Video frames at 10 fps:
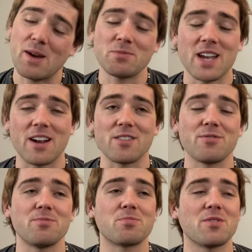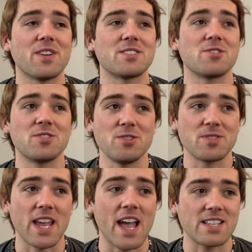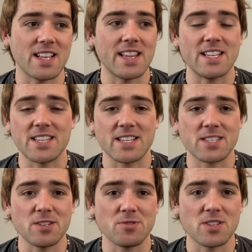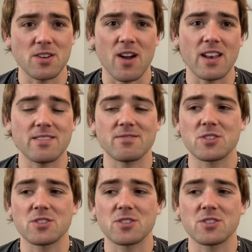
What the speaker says: I'm tired of professors using it as a lazy excuse to not